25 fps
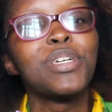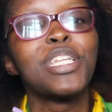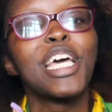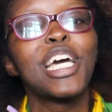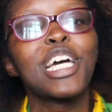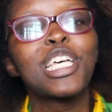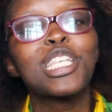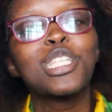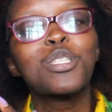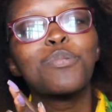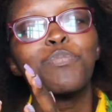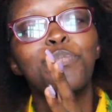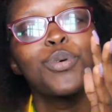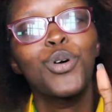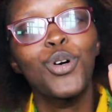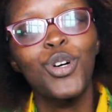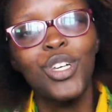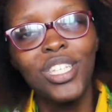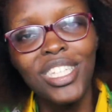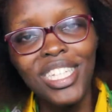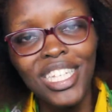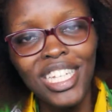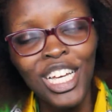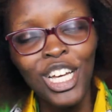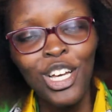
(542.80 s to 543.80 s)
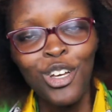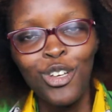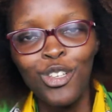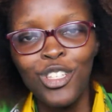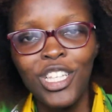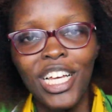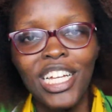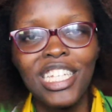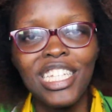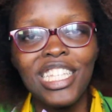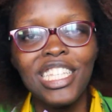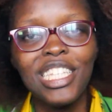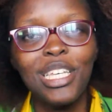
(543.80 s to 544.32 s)
exposed so that
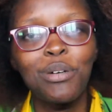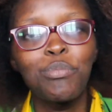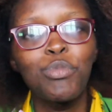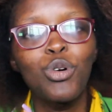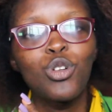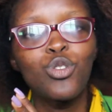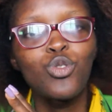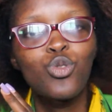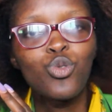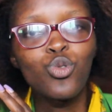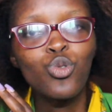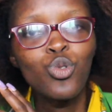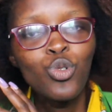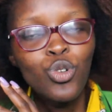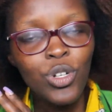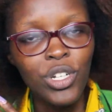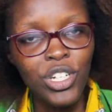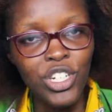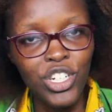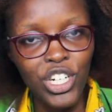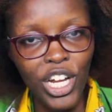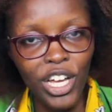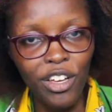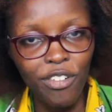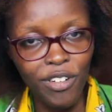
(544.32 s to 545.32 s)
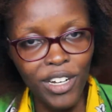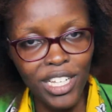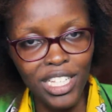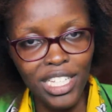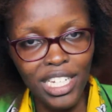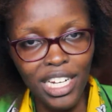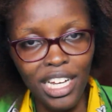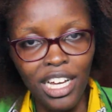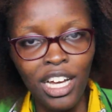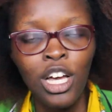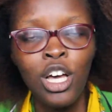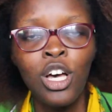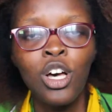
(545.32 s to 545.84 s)
it's able to dry faster.
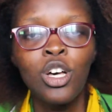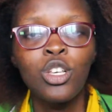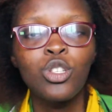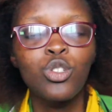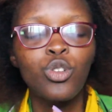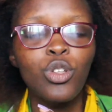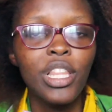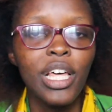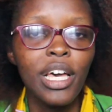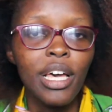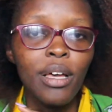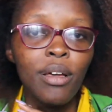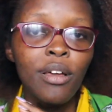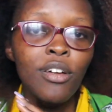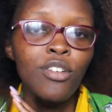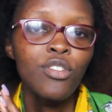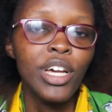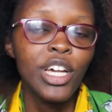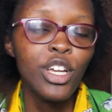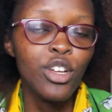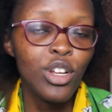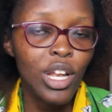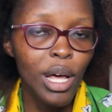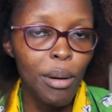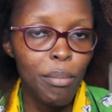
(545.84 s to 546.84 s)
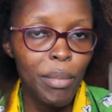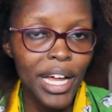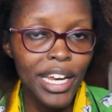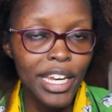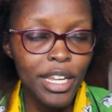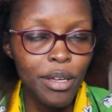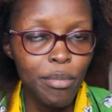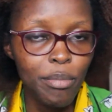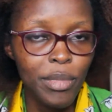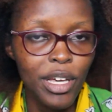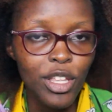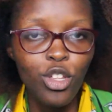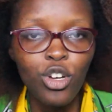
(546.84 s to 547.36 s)
So the regular banding
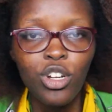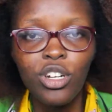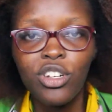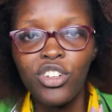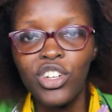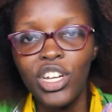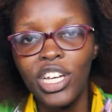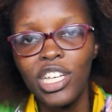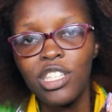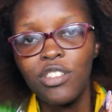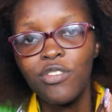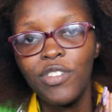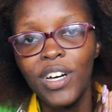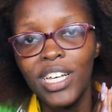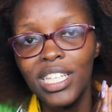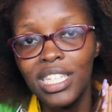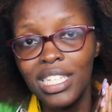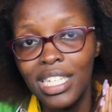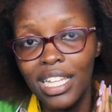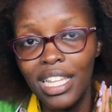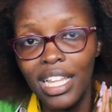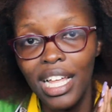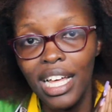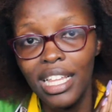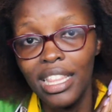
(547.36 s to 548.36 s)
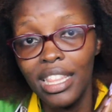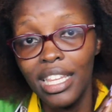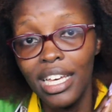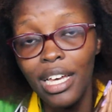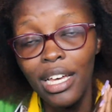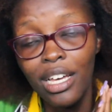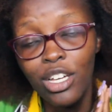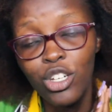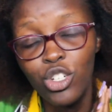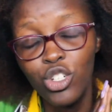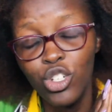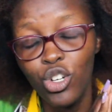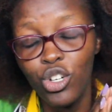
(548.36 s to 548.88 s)
method dries faster than the
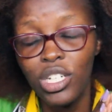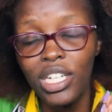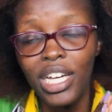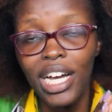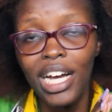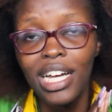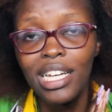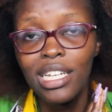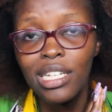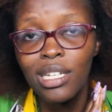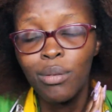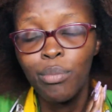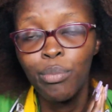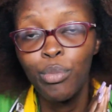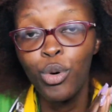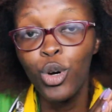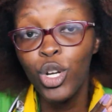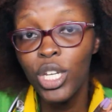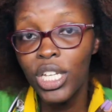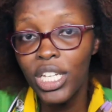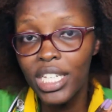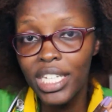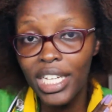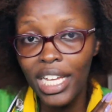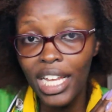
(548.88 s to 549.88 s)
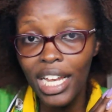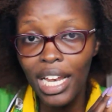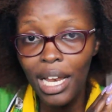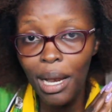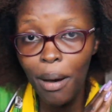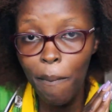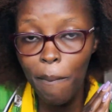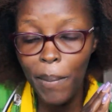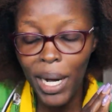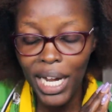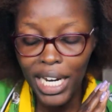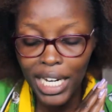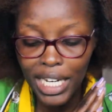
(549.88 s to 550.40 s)
shortcut ponytail
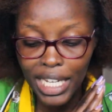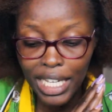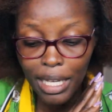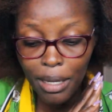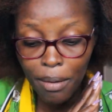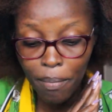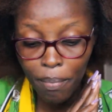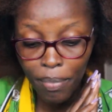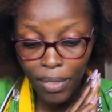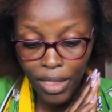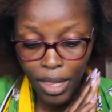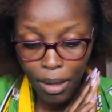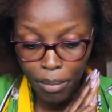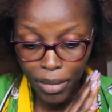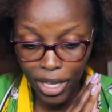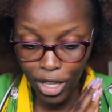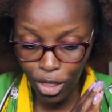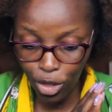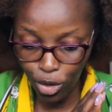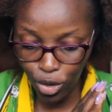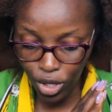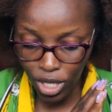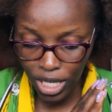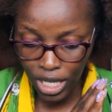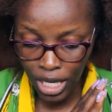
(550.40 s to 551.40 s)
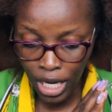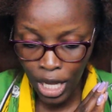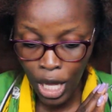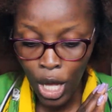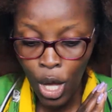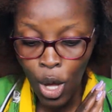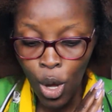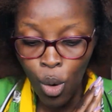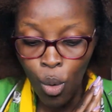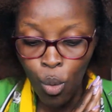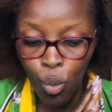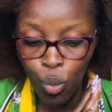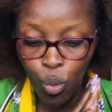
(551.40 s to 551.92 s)
banding method.
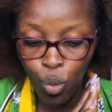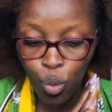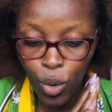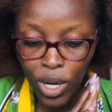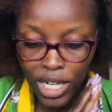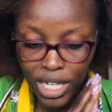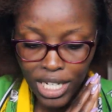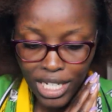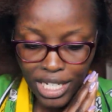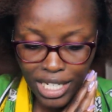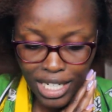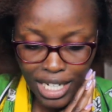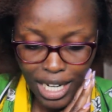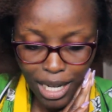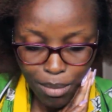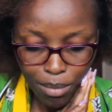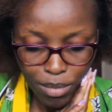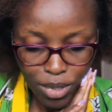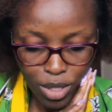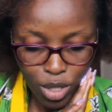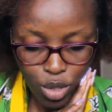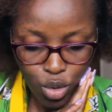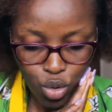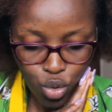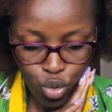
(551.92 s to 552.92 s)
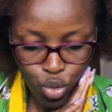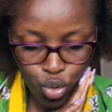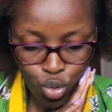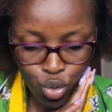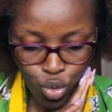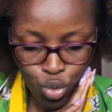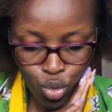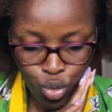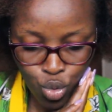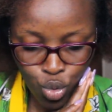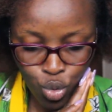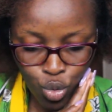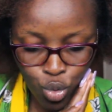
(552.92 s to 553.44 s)
When it comes
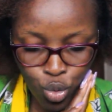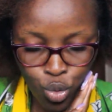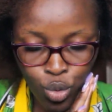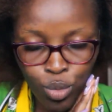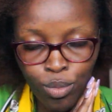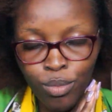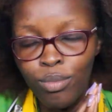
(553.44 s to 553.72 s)
to